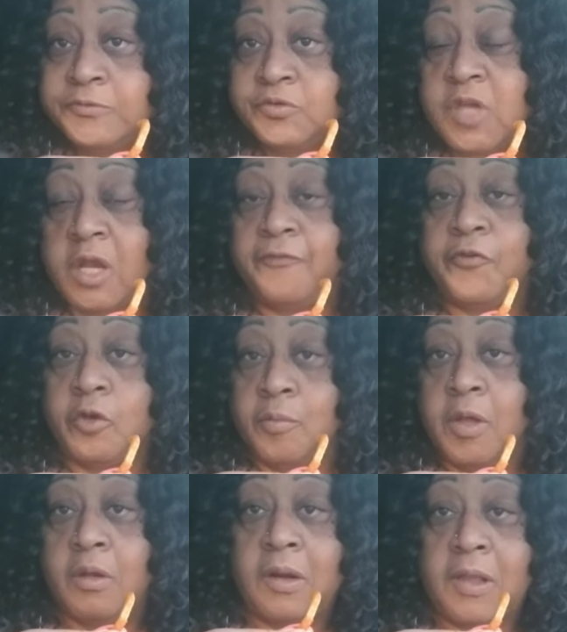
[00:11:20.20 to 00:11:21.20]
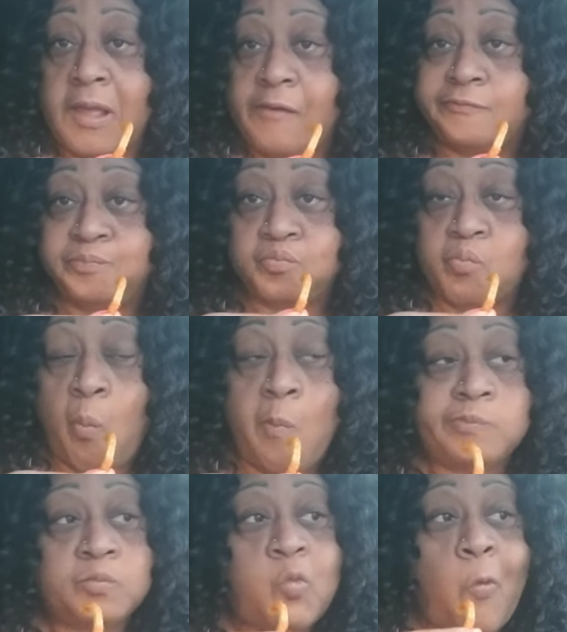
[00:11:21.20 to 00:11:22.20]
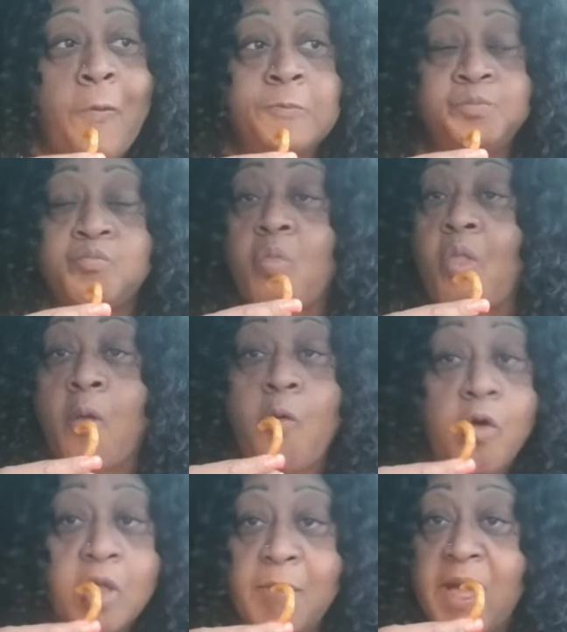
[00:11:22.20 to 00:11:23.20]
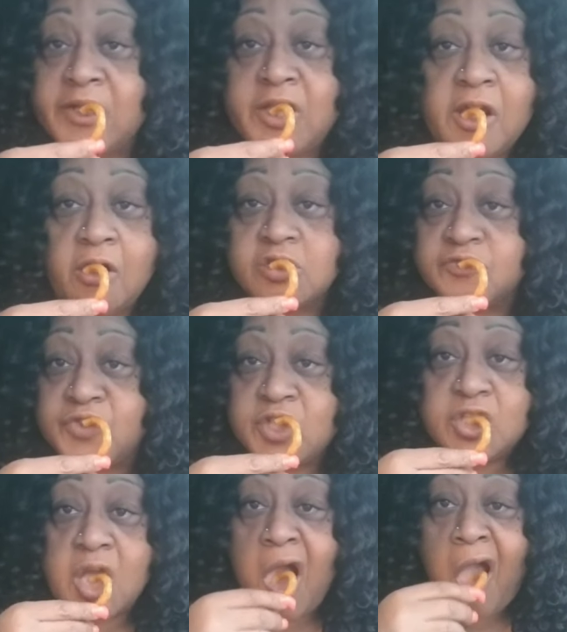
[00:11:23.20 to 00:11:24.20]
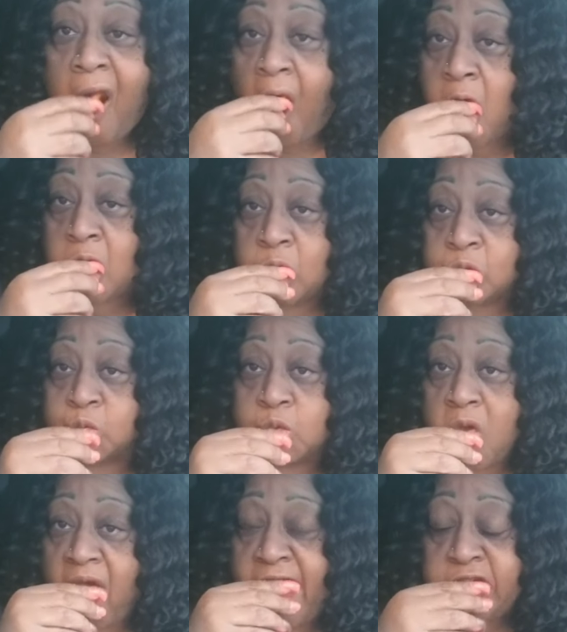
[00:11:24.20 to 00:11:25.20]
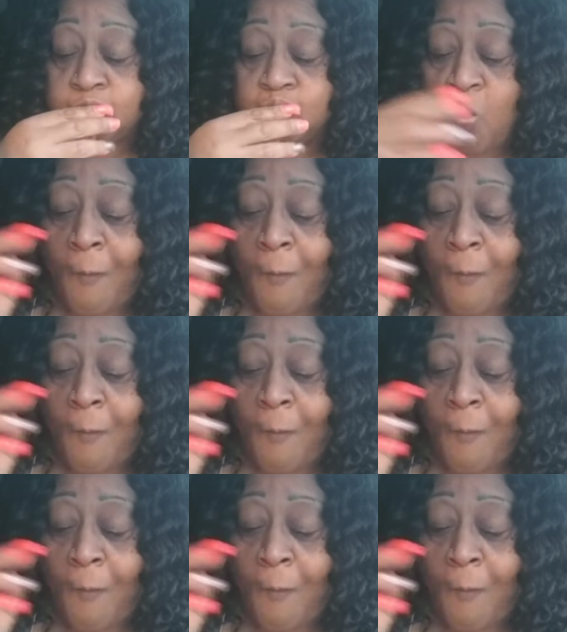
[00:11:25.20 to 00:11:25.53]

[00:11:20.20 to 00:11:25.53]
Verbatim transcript: got a few more left. I'm gonna go get my nails and feet done, okay?